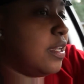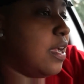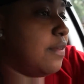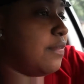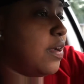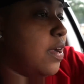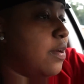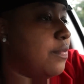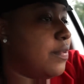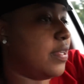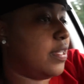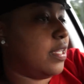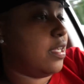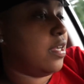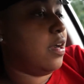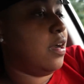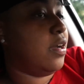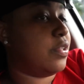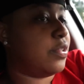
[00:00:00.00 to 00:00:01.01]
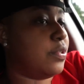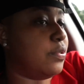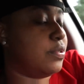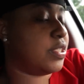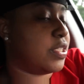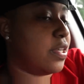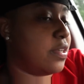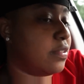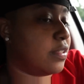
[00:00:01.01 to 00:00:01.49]
I've already gone through
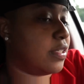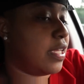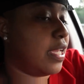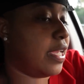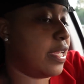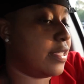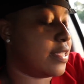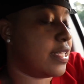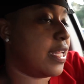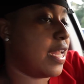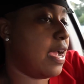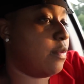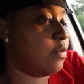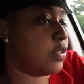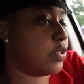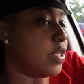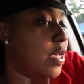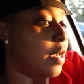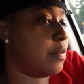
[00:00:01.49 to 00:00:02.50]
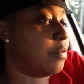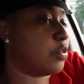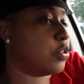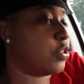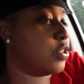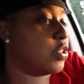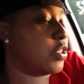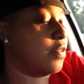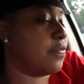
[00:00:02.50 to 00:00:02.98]
certain things that I was able
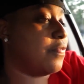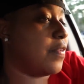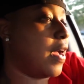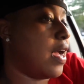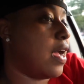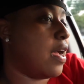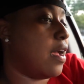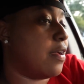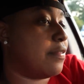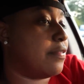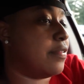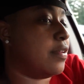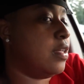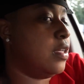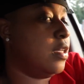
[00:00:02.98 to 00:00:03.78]
to survive